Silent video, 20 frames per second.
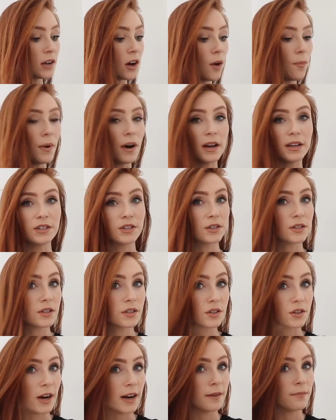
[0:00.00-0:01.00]
up, I just
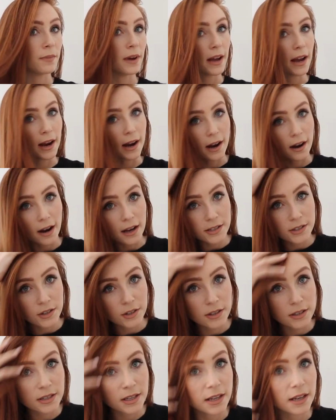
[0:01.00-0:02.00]
straighten my hair. As you
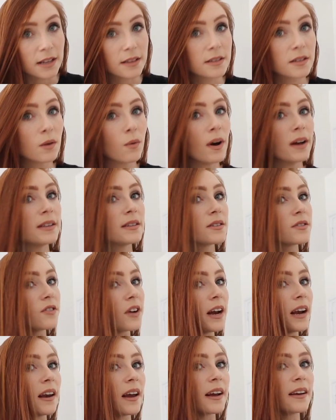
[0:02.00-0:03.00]
can see, it's quite
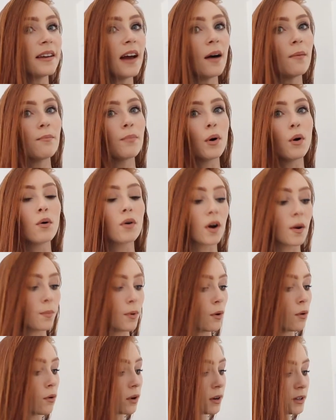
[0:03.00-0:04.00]
straight, like not
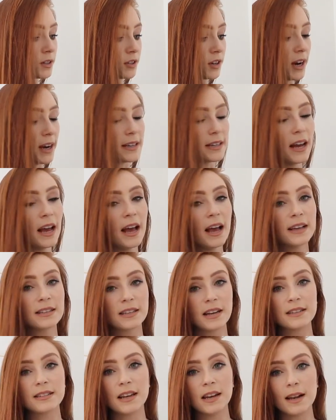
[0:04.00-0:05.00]
poker straight,
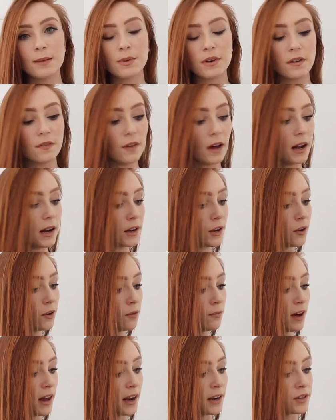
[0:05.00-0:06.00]
still has a little bit of
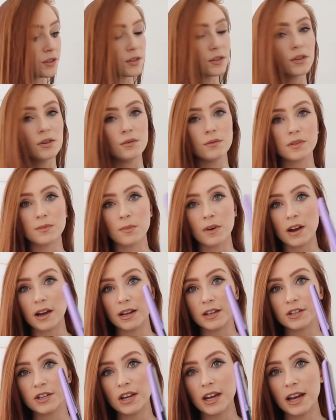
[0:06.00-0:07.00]
volume, and I just used
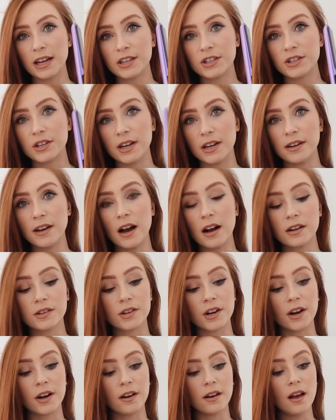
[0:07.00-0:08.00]
my GHD
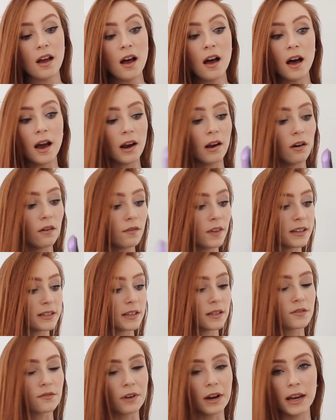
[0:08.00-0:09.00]
Nocturne. I love this,
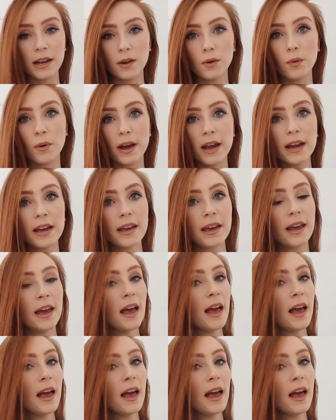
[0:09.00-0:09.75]
it's really quick.